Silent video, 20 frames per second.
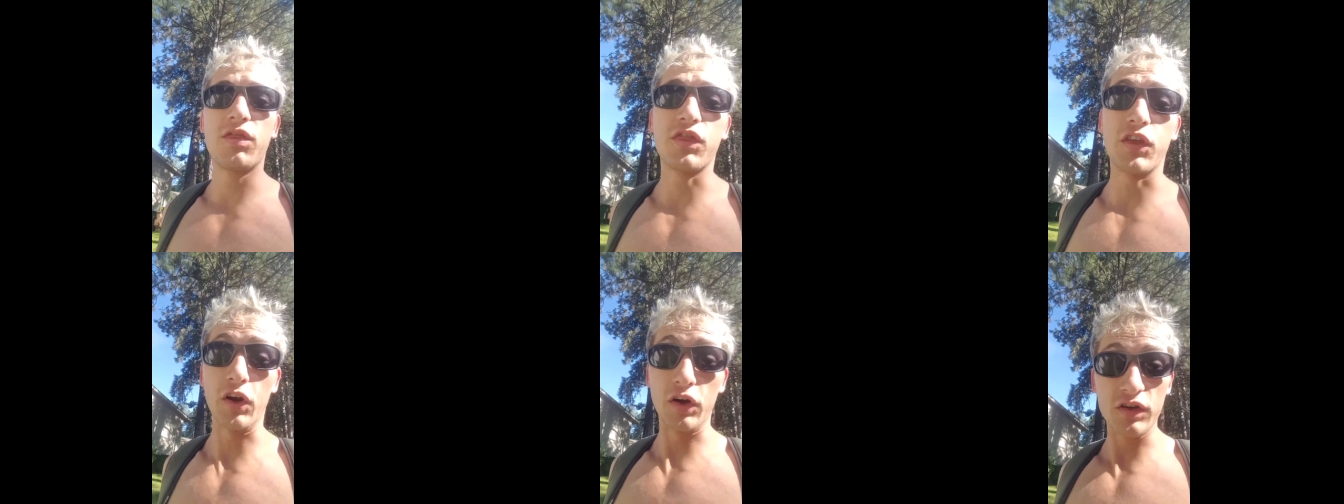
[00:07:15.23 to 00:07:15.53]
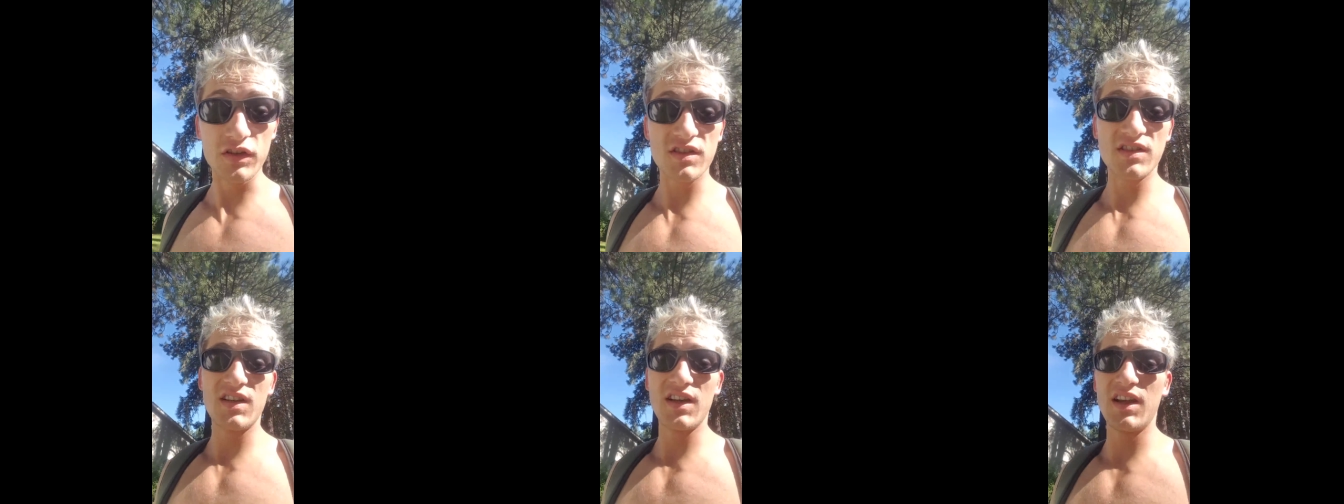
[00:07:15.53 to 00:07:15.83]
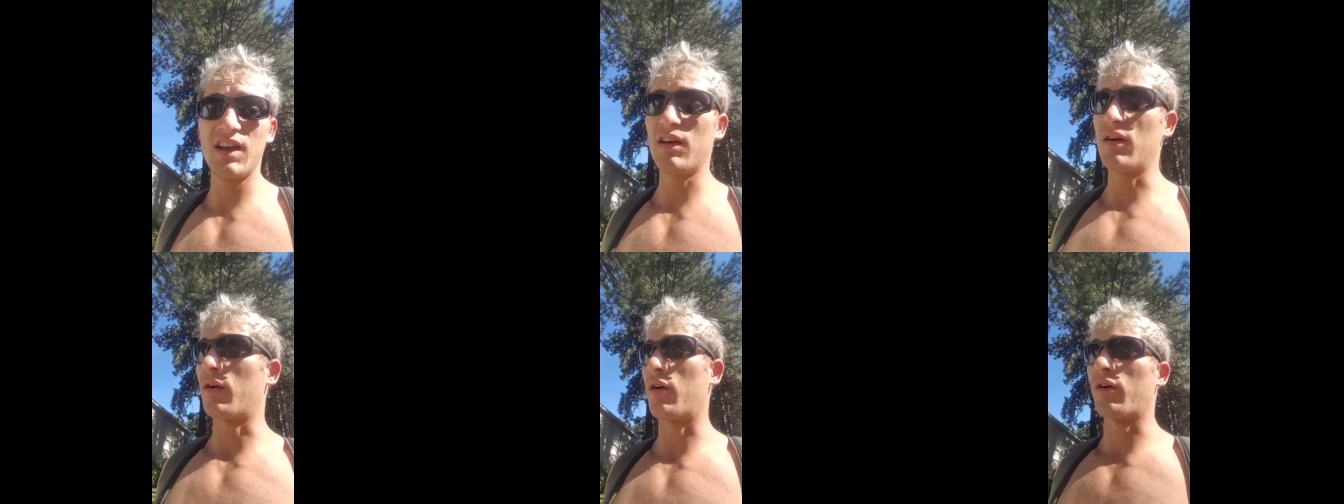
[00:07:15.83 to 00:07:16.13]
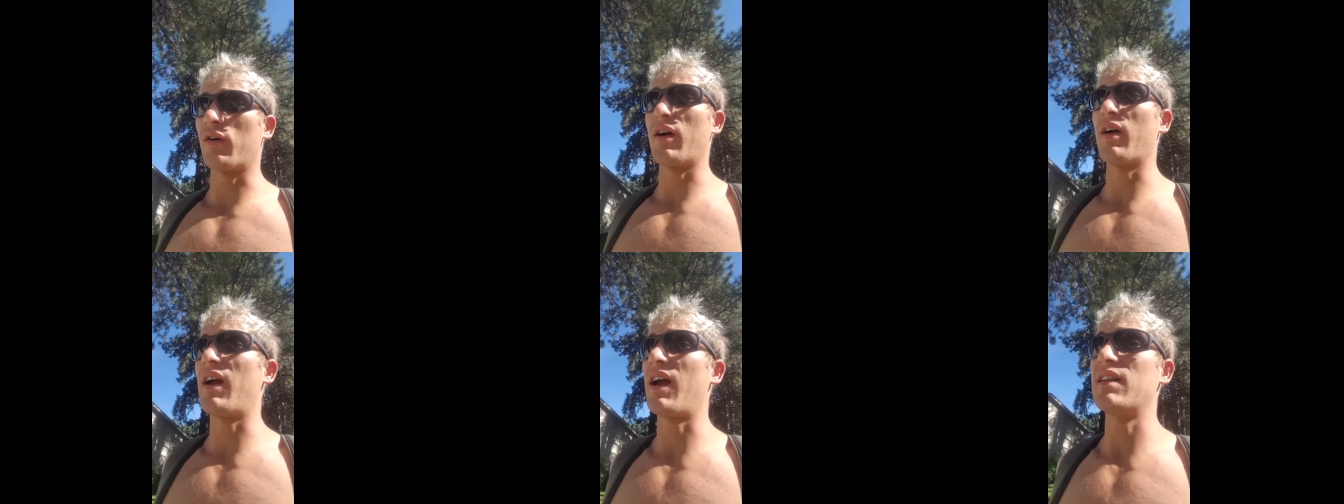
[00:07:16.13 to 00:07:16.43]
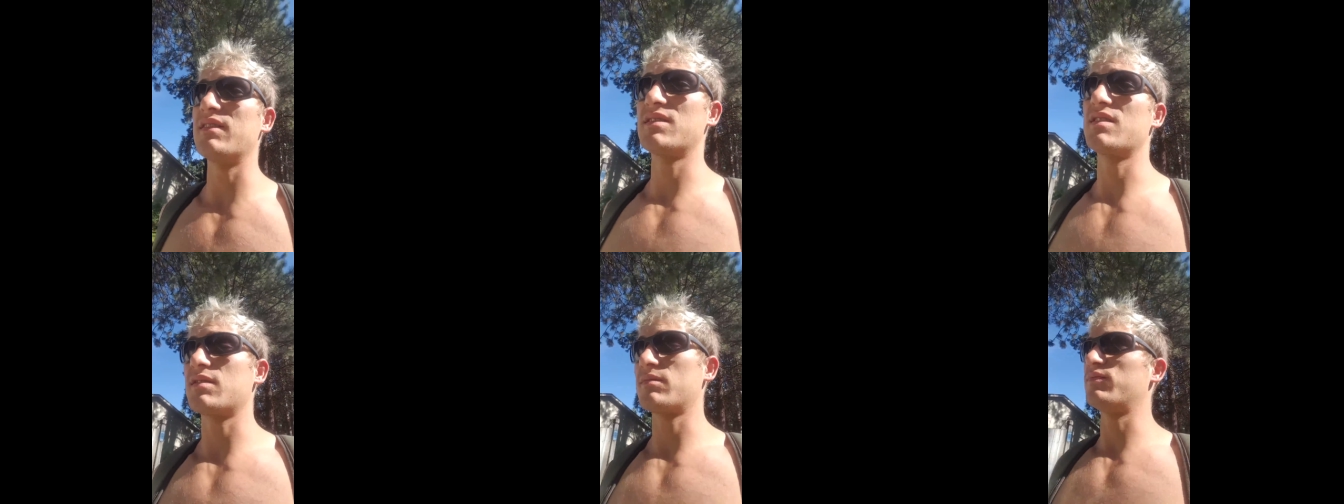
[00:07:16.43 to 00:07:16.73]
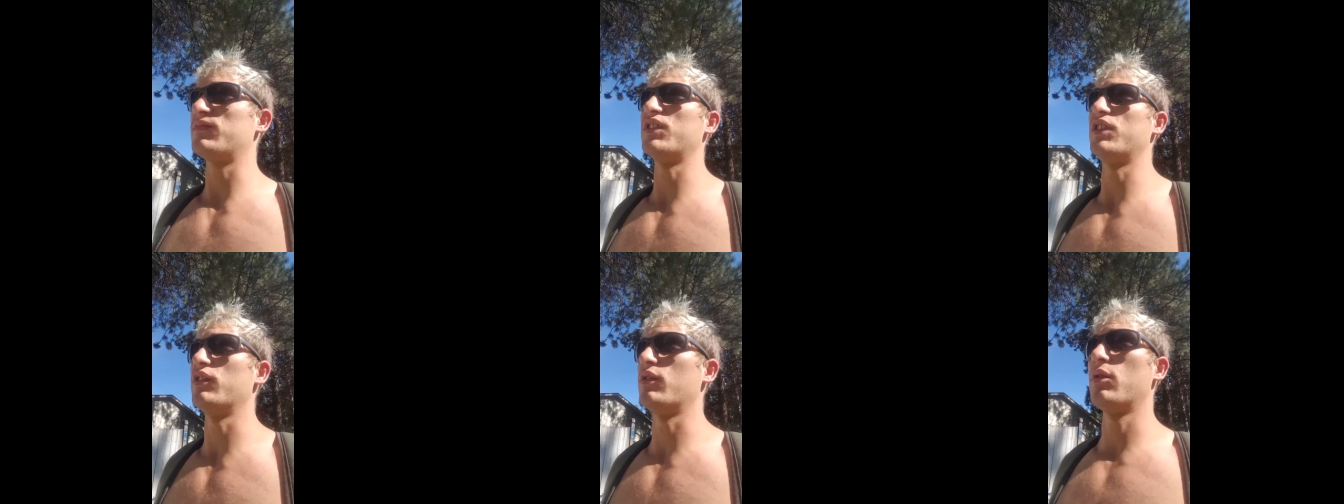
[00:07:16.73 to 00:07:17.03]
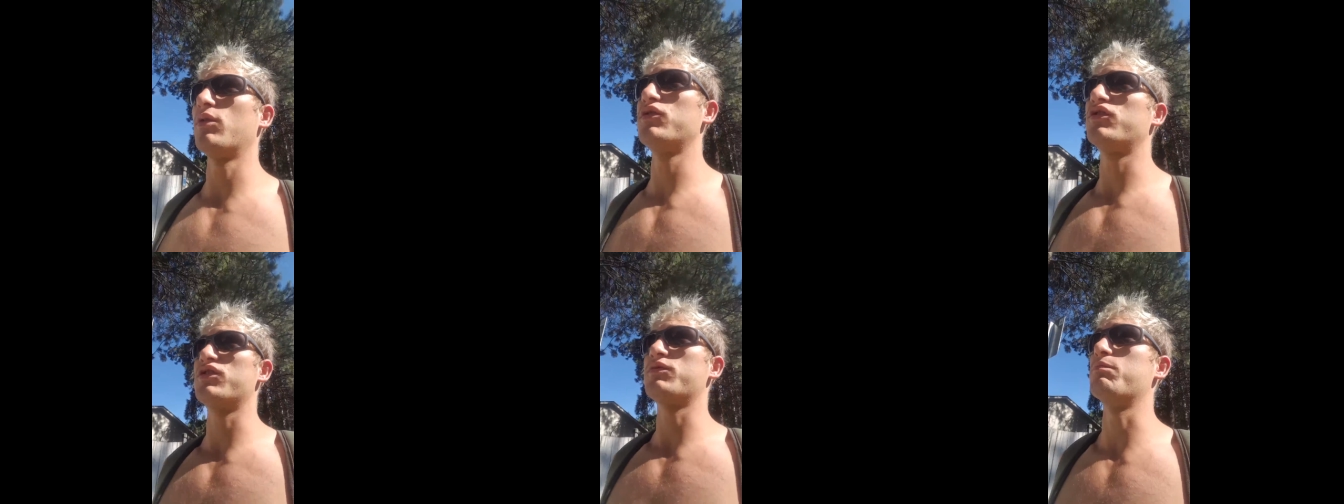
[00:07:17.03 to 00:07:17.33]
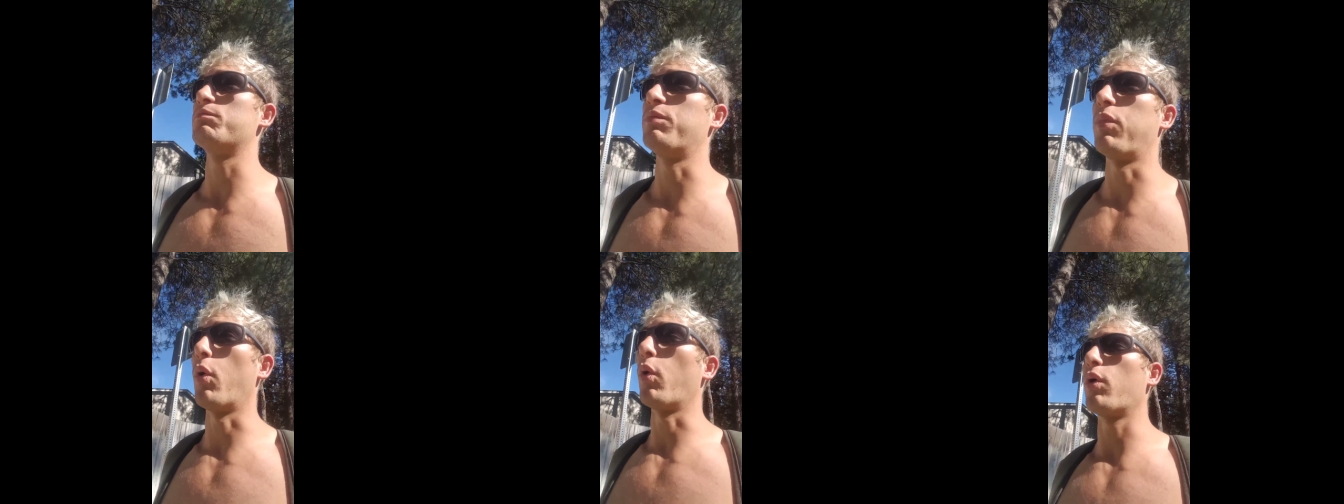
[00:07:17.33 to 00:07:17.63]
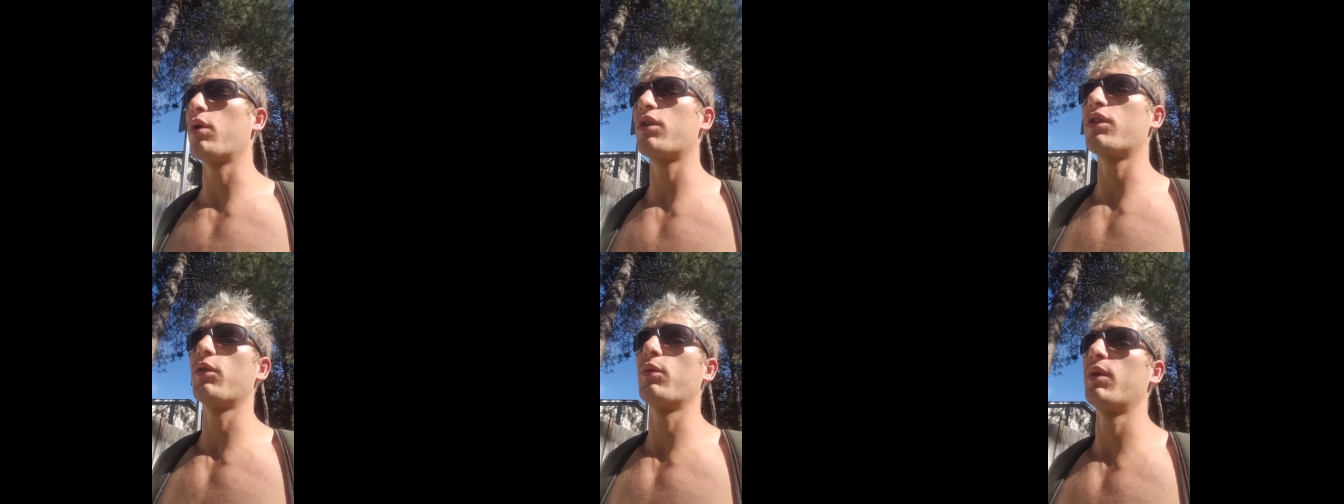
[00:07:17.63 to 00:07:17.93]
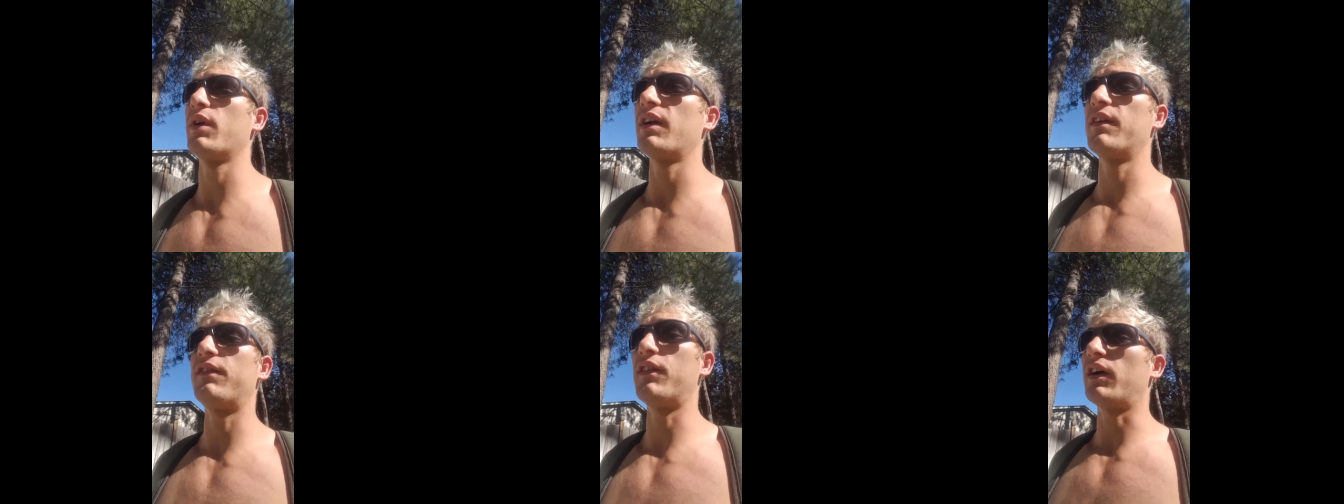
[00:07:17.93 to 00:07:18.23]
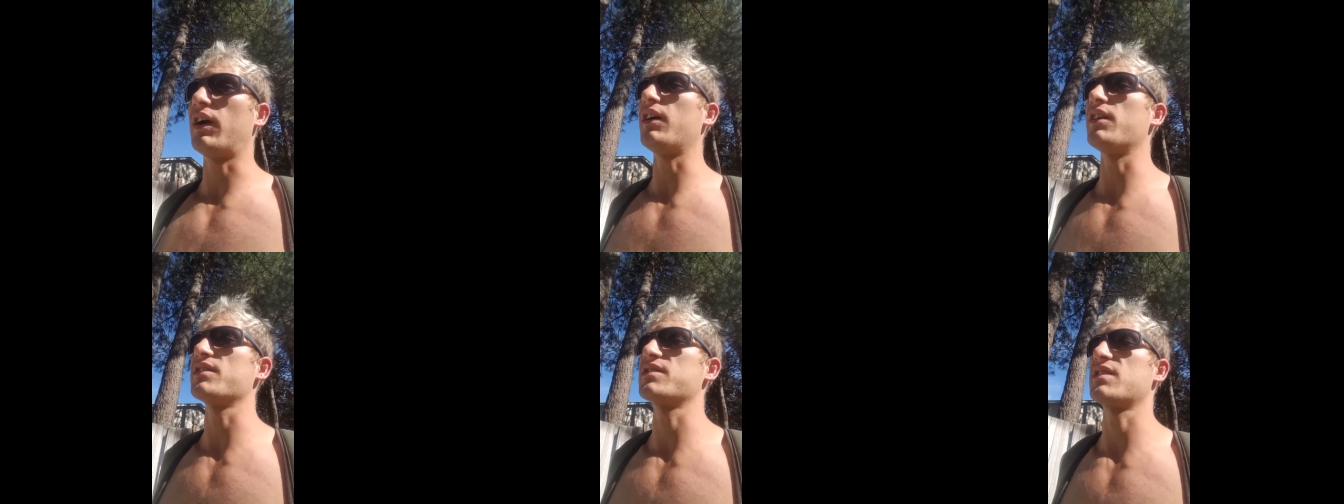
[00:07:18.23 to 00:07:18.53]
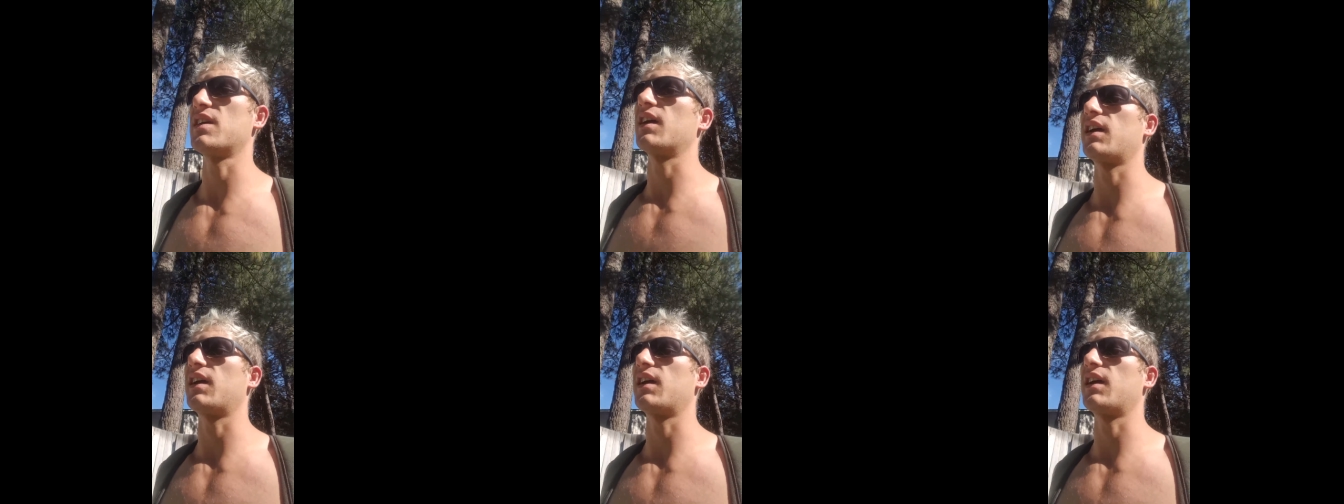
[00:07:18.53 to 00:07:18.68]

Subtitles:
thirsty, or just bored or whatever else.